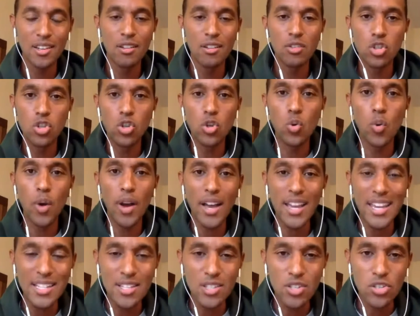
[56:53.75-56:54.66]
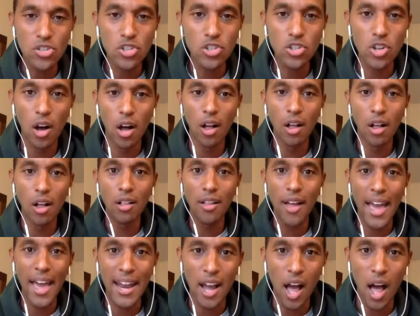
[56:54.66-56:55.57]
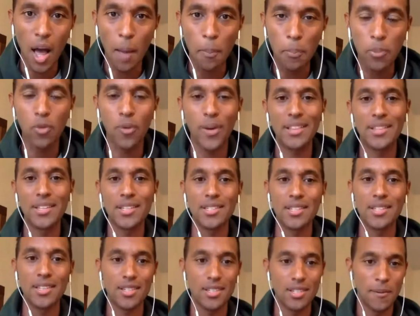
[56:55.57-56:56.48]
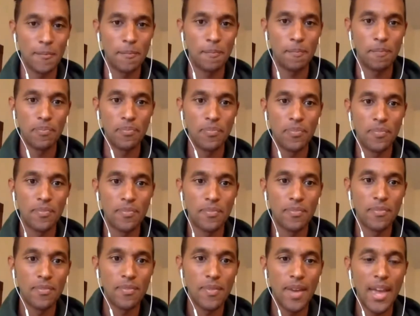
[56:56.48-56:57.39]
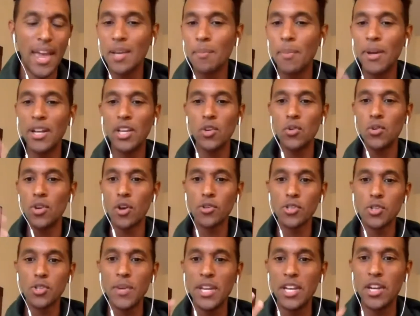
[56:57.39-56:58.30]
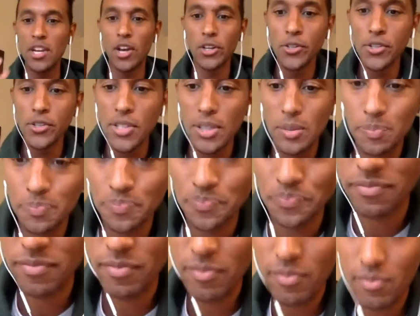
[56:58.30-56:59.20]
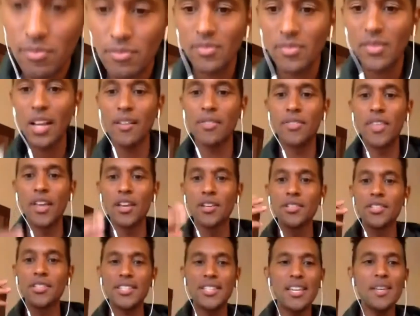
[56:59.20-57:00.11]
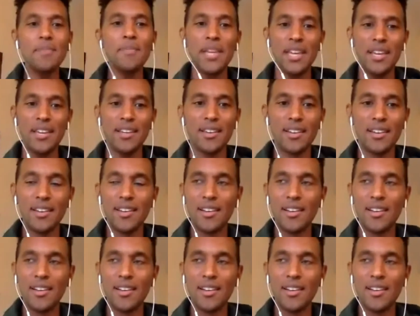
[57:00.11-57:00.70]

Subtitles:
to install and upgrade the system. Anybody who knows me knows they'll see me.